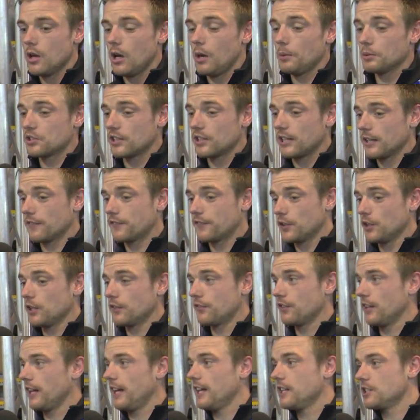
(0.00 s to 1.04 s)
We tried a few
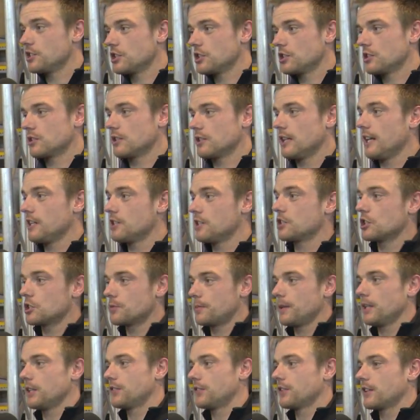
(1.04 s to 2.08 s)
different engine
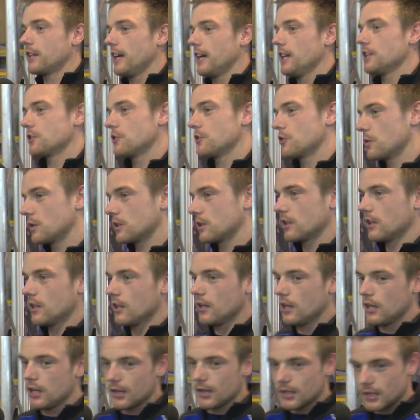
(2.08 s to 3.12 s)
specifications, which
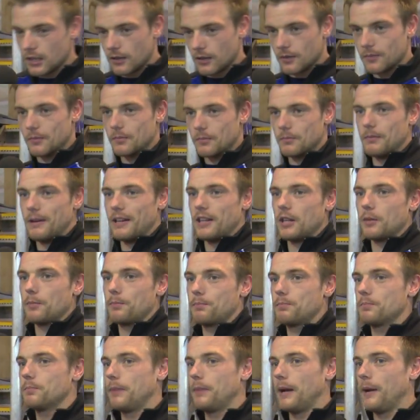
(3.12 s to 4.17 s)
made the
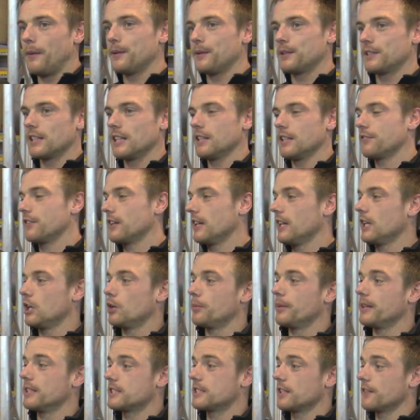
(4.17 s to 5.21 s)
power delivery a little
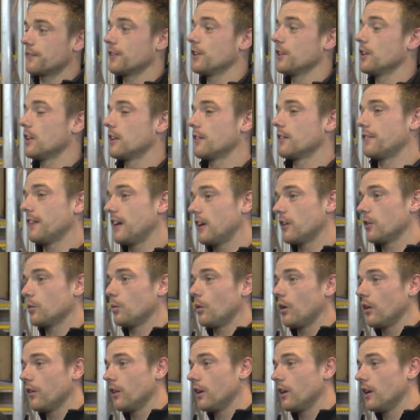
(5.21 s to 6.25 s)
bit different, and I found the
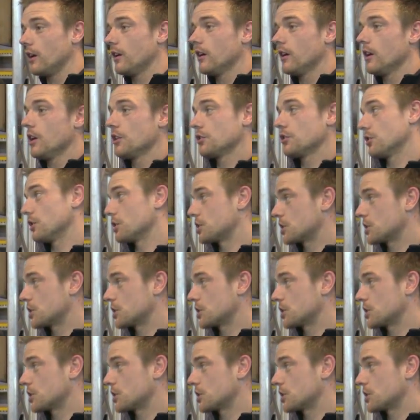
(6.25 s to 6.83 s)
one that sort